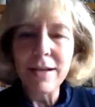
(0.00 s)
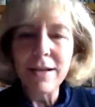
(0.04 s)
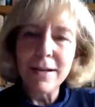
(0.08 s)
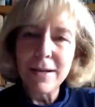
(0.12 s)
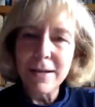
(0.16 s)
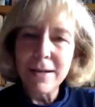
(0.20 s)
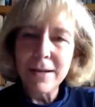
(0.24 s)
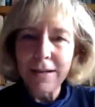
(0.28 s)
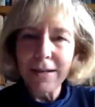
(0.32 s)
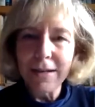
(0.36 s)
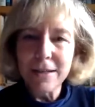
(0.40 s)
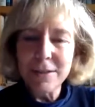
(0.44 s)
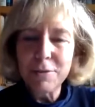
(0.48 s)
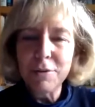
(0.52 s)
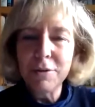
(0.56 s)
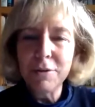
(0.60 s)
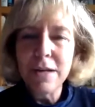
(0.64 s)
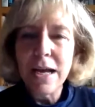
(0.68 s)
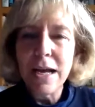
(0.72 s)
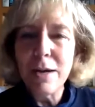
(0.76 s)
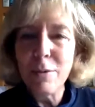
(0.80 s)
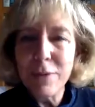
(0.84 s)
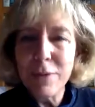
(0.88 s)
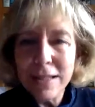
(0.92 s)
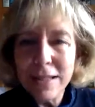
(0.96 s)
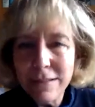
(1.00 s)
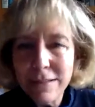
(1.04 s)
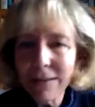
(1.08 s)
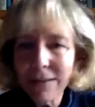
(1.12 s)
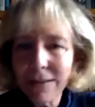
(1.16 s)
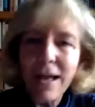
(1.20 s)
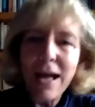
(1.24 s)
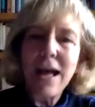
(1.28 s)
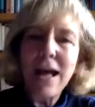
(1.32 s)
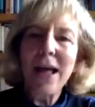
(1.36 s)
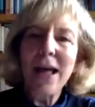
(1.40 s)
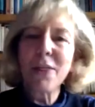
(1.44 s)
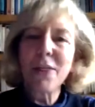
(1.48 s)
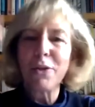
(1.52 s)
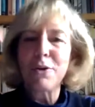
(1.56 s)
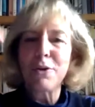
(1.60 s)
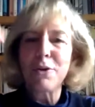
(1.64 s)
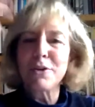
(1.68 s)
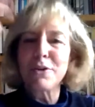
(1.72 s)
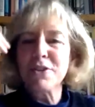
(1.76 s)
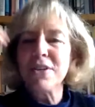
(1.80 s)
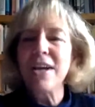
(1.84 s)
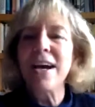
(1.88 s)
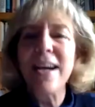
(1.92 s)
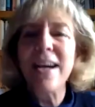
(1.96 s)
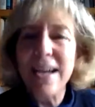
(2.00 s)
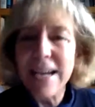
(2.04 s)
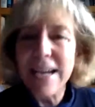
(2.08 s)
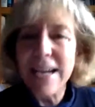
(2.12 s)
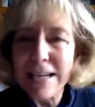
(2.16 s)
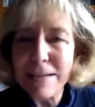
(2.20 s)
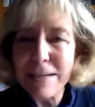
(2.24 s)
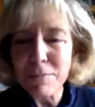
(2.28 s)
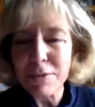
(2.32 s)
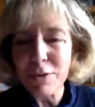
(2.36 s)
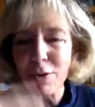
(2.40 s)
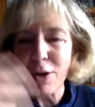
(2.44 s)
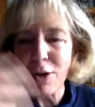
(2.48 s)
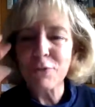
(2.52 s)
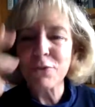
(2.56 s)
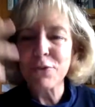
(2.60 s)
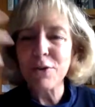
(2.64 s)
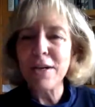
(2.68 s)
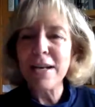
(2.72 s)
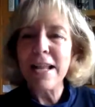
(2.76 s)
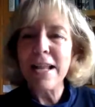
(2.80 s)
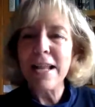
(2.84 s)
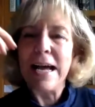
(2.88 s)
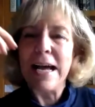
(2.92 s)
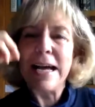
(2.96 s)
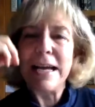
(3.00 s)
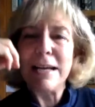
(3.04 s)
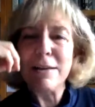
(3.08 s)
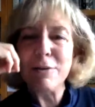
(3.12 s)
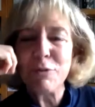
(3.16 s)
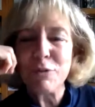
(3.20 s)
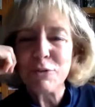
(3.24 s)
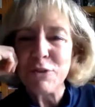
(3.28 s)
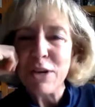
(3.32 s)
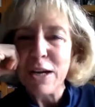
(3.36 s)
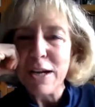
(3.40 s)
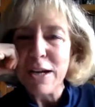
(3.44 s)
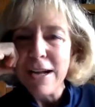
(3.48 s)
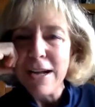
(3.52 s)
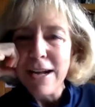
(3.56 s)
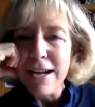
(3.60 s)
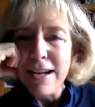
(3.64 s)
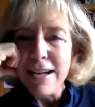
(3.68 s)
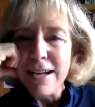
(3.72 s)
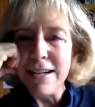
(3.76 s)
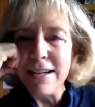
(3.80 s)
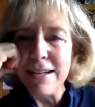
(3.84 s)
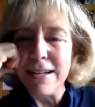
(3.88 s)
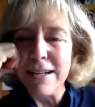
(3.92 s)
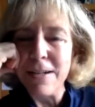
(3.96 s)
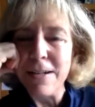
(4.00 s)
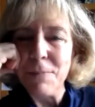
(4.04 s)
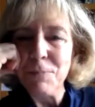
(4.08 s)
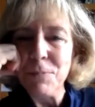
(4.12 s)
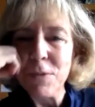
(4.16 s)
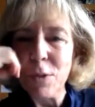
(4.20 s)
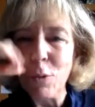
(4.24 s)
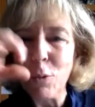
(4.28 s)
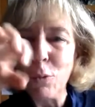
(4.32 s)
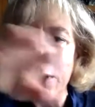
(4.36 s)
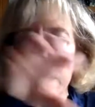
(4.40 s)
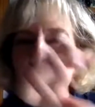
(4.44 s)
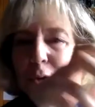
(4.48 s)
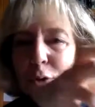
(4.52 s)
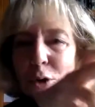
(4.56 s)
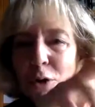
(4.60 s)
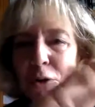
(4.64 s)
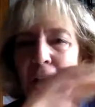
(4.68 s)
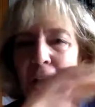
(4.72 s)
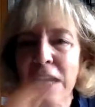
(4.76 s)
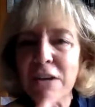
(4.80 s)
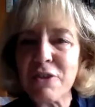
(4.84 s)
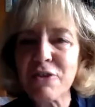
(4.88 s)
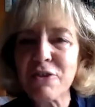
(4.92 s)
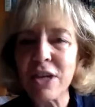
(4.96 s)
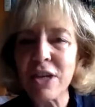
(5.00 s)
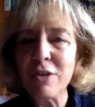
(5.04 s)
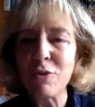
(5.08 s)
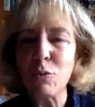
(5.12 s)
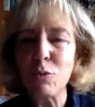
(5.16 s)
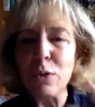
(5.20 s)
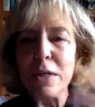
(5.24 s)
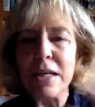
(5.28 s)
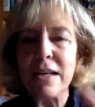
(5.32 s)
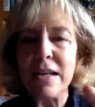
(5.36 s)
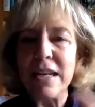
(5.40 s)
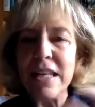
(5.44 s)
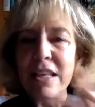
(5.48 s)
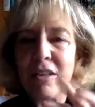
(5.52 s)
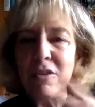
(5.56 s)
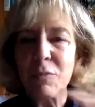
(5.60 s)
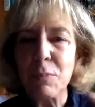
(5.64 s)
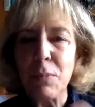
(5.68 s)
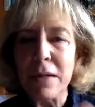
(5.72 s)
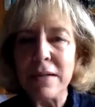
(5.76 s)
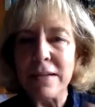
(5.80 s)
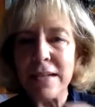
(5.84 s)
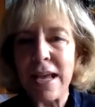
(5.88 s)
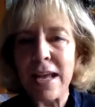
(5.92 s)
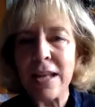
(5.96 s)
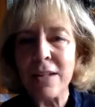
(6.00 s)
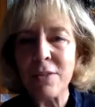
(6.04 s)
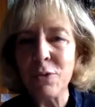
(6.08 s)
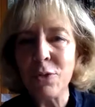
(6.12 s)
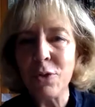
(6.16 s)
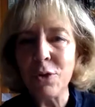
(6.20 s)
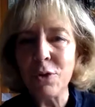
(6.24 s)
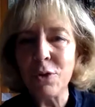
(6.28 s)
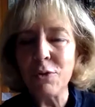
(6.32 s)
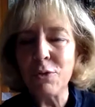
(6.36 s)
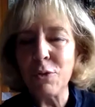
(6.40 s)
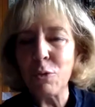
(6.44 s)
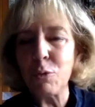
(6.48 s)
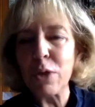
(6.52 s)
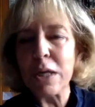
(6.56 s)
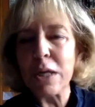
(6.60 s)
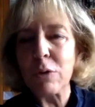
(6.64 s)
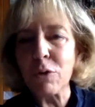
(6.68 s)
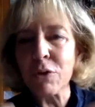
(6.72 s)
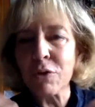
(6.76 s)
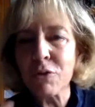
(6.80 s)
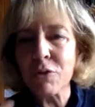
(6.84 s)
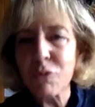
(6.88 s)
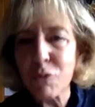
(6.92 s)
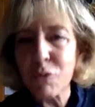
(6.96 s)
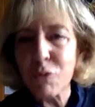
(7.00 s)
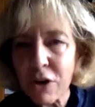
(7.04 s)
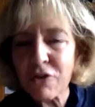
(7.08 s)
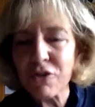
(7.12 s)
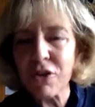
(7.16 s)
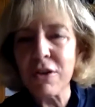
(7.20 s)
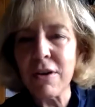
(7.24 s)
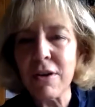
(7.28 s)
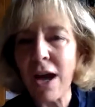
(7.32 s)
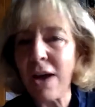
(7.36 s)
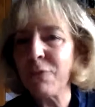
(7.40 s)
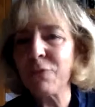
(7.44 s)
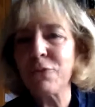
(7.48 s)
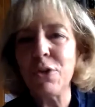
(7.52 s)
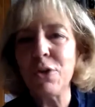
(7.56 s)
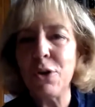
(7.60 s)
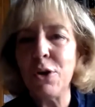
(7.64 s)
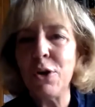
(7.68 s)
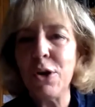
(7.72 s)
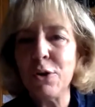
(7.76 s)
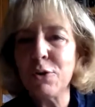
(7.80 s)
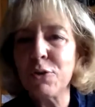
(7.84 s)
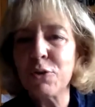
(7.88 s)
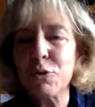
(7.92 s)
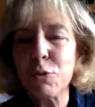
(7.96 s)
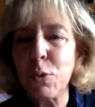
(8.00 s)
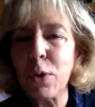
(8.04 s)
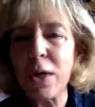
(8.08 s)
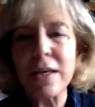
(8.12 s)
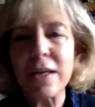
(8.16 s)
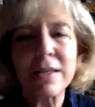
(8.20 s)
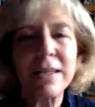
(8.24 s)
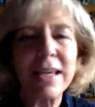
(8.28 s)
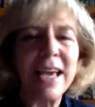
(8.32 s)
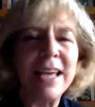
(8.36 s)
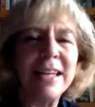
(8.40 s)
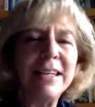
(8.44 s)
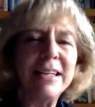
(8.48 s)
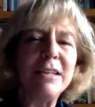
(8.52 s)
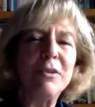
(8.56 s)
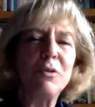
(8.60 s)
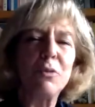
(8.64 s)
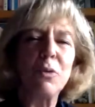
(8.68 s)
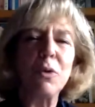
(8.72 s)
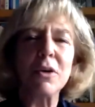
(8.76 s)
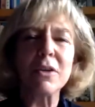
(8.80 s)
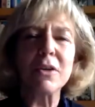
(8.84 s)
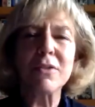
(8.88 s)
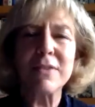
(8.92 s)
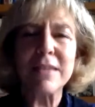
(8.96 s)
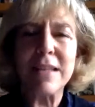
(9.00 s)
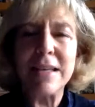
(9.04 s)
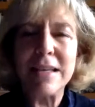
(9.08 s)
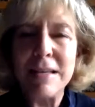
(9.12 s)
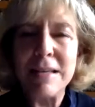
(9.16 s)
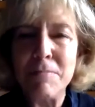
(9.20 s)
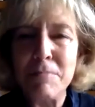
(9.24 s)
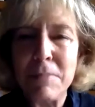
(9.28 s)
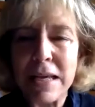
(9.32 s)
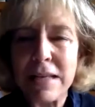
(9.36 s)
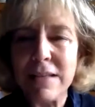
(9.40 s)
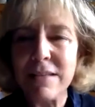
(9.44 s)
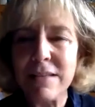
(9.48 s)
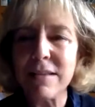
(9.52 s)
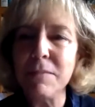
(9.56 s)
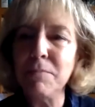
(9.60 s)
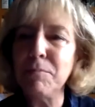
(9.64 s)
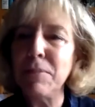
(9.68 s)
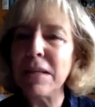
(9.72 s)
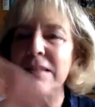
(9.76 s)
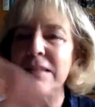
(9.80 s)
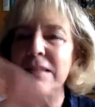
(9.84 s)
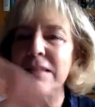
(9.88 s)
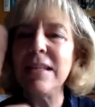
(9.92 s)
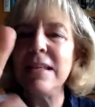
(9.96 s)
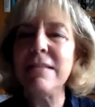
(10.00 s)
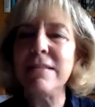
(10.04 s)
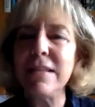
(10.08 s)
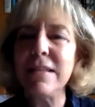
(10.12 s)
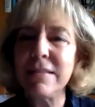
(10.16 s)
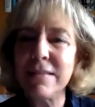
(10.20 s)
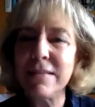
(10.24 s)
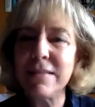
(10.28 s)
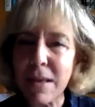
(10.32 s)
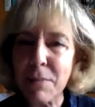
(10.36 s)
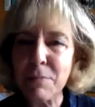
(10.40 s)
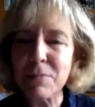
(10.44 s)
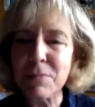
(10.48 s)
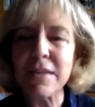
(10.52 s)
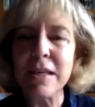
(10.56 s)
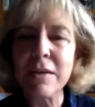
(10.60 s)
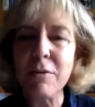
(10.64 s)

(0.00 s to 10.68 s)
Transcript: uh, you know, in the other times of the life, um, with connections with Lisbon and the, the reconstruction after earthquake, and it was amazing. But this is